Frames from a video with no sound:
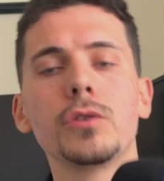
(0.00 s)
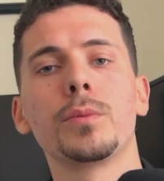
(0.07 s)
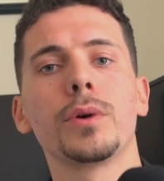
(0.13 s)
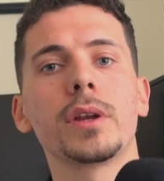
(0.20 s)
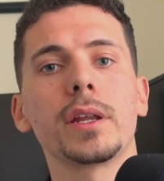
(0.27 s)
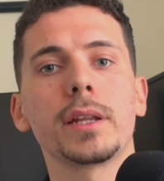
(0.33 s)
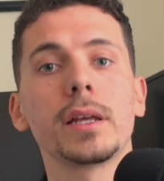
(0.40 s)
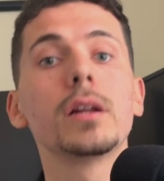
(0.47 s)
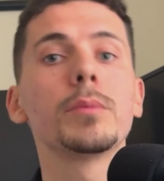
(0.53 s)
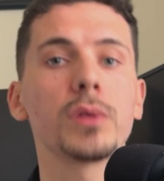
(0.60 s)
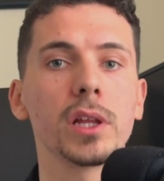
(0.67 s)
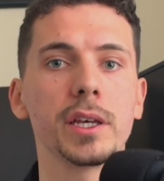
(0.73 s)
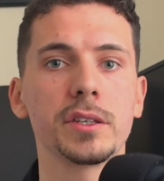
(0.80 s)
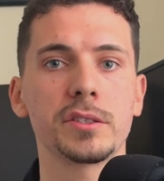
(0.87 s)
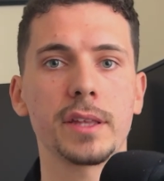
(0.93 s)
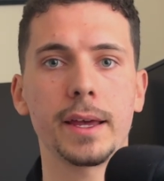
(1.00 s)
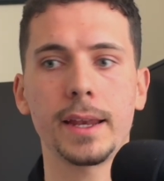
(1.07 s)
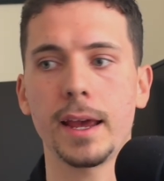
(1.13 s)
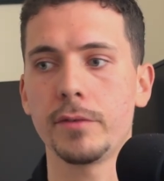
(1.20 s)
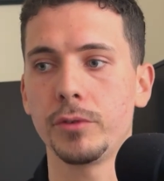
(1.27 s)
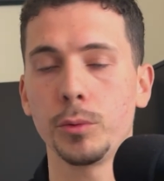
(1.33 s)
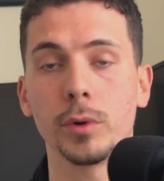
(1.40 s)
put it in a place that
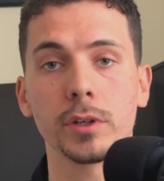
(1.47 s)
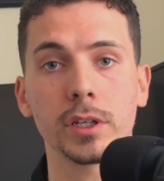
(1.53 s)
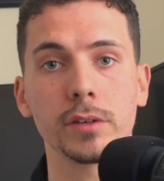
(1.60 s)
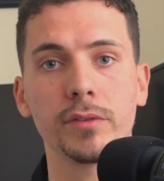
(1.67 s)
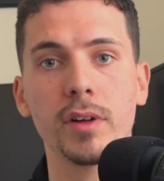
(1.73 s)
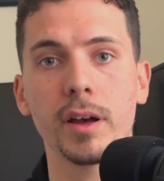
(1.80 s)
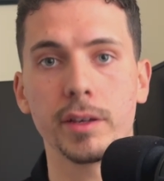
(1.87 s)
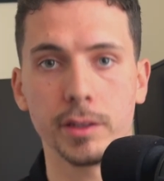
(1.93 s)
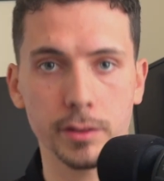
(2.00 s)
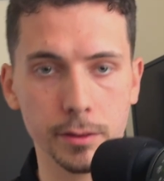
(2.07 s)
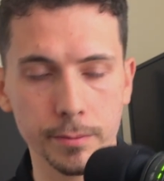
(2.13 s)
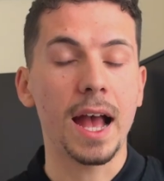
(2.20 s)
everyone can find.